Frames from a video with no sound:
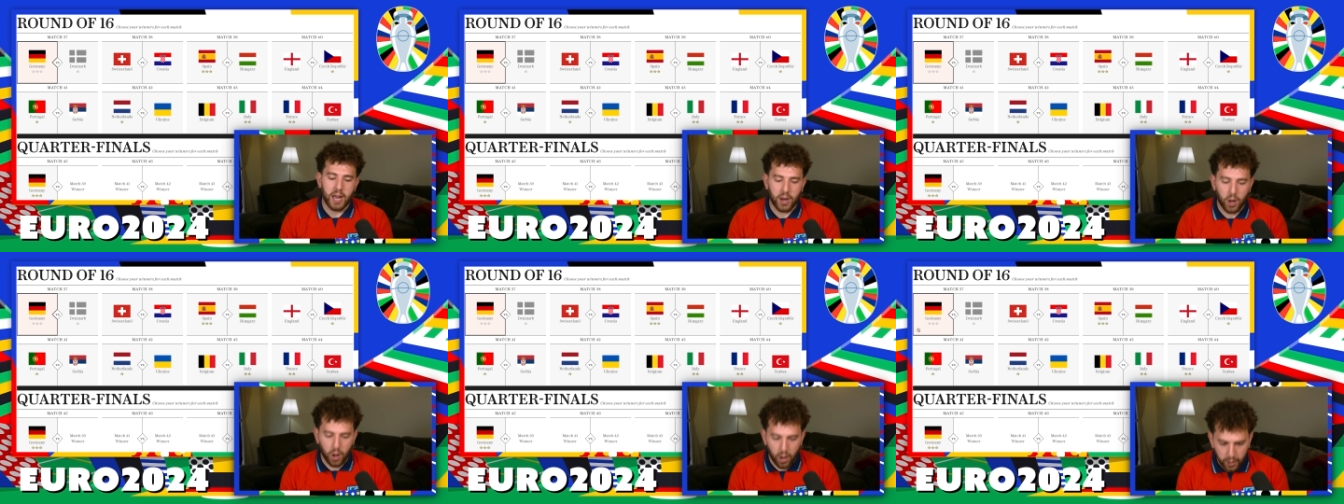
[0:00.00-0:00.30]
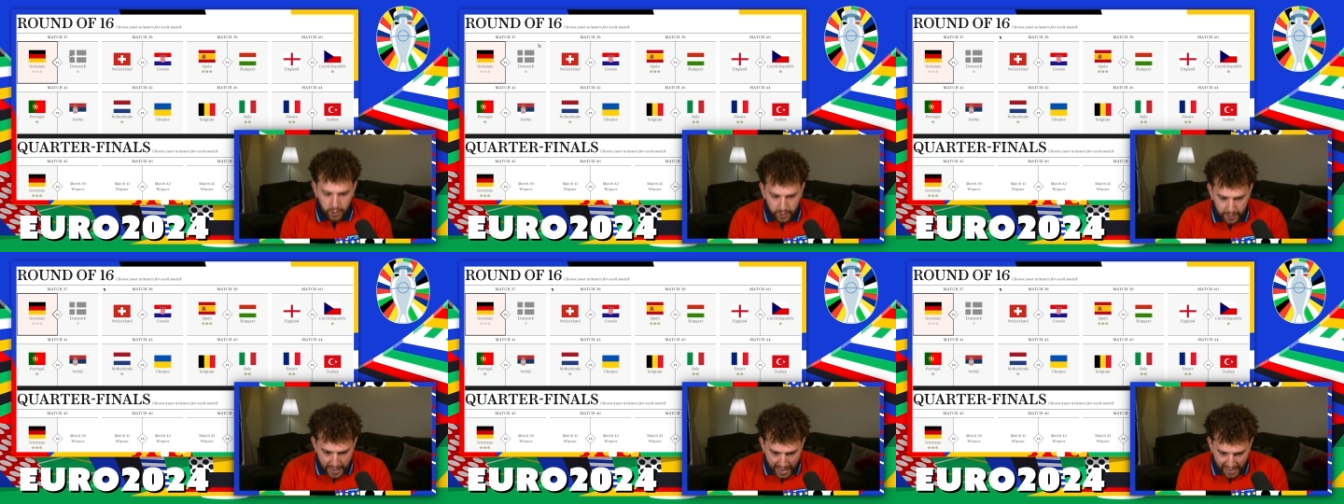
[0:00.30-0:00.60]
in our
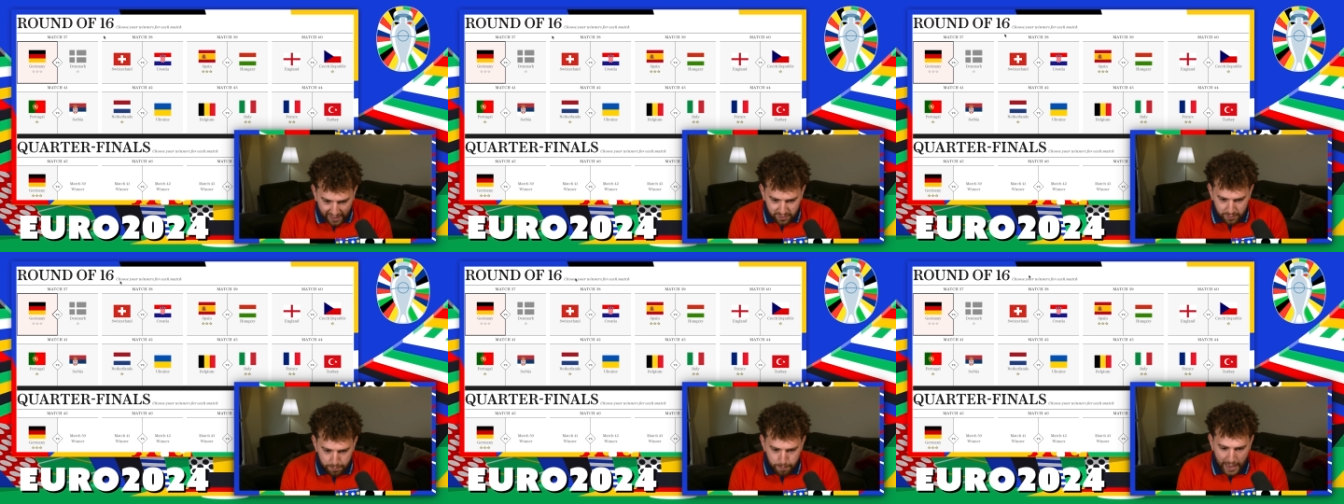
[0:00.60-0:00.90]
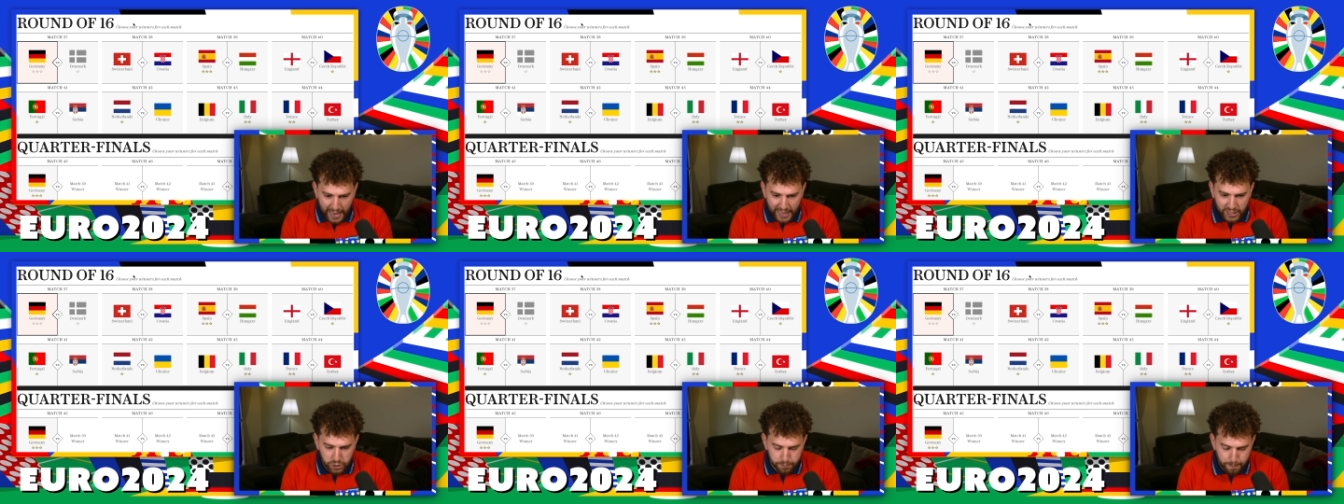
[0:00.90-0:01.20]
next
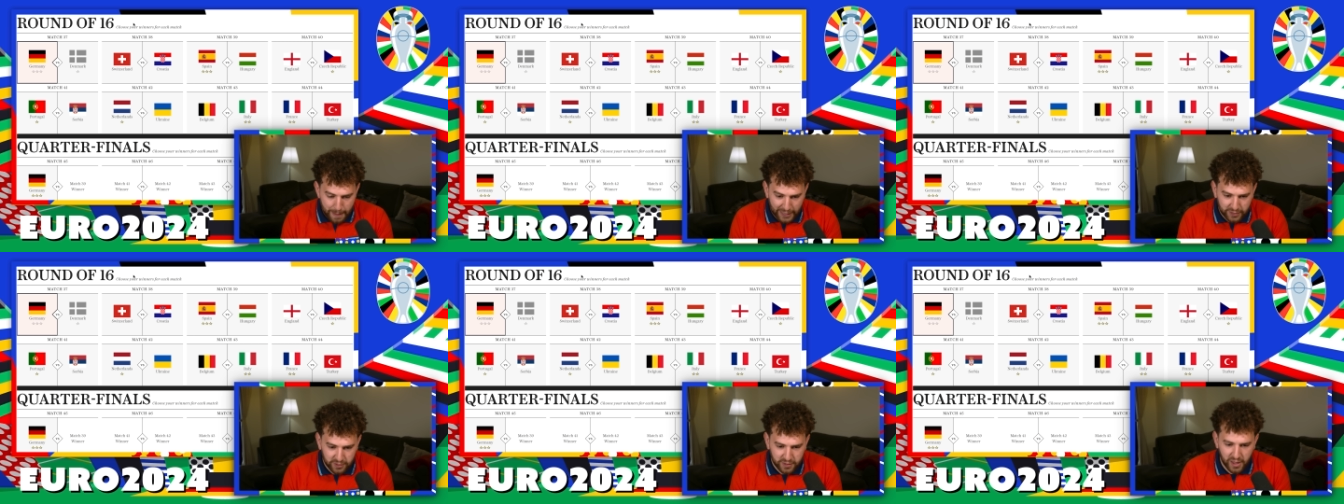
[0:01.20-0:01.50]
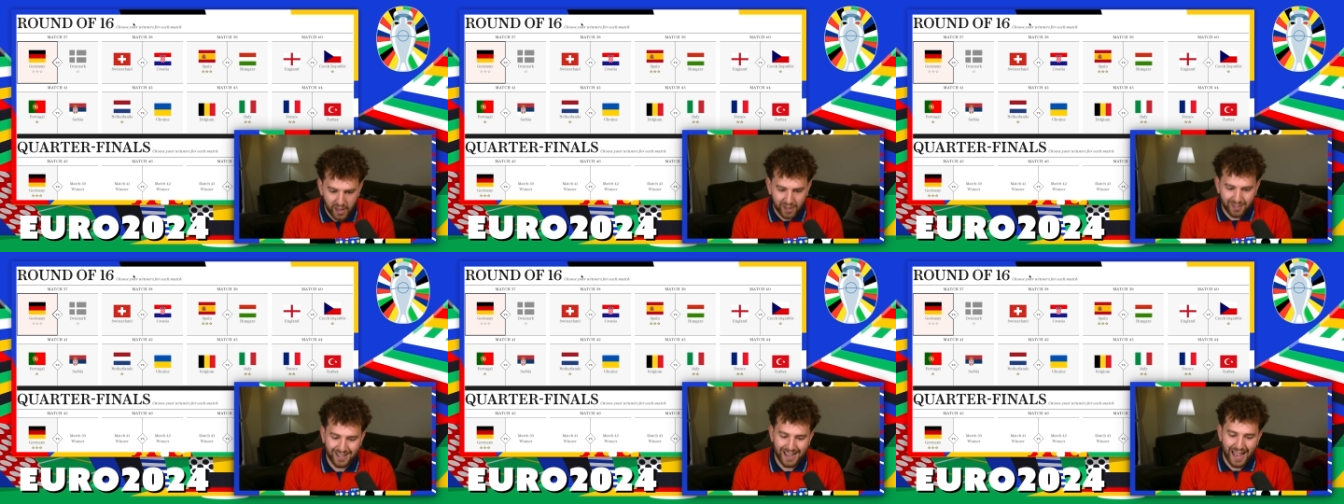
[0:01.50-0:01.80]
match, match
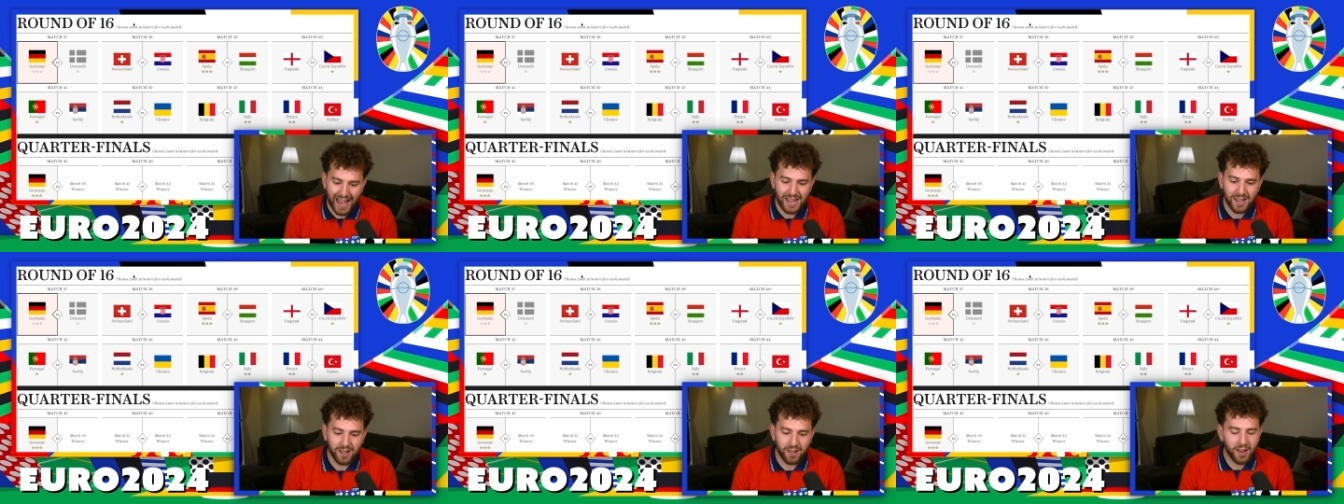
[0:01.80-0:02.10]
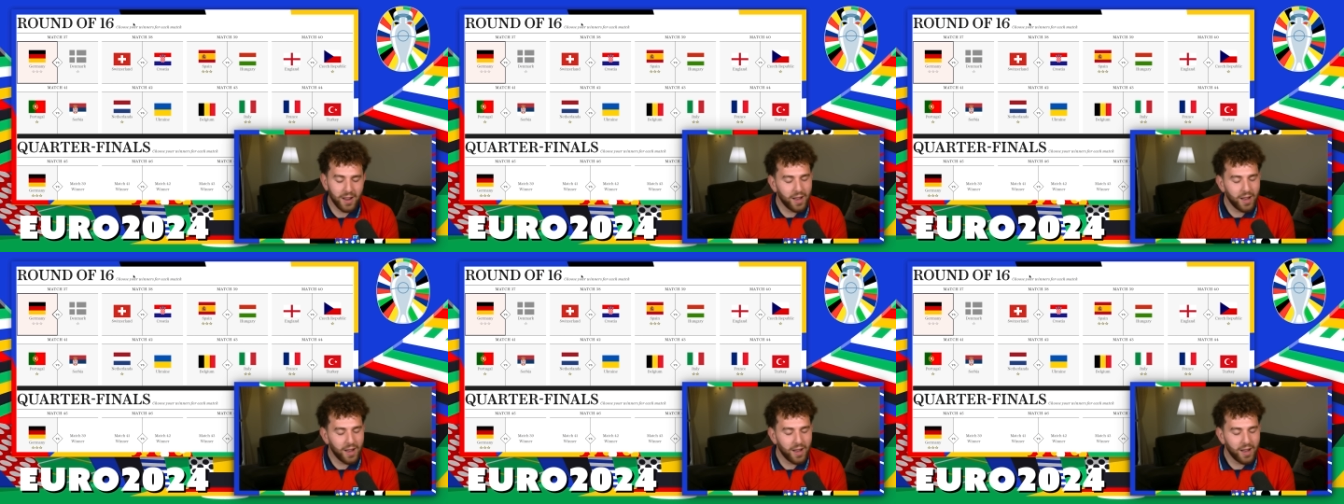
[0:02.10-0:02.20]
thirty-eight.